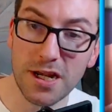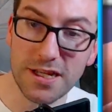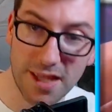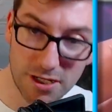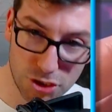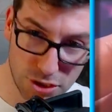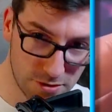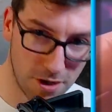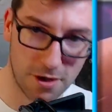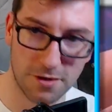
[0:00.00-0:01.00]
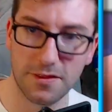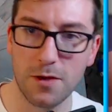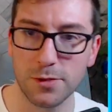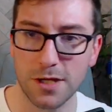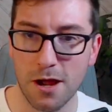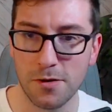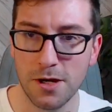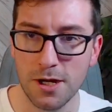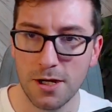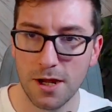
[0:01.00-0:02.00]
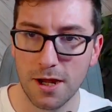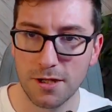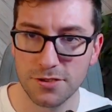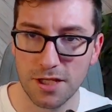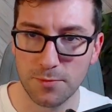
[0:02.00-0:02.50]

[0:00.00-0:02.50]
textured card. There we go. I just hit